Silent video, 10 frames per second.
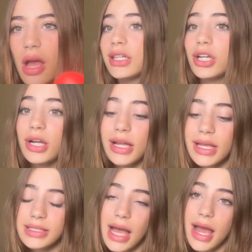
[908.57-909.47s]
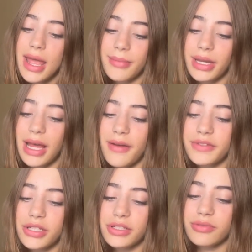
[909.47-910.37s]
Here it is. I am gonna
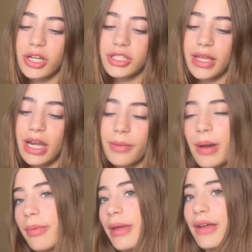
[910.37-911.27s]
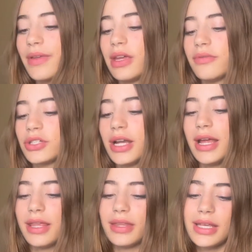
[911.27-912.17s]
have to swatch it later and probably make a video of
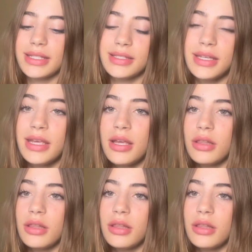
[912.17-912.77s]
trying this.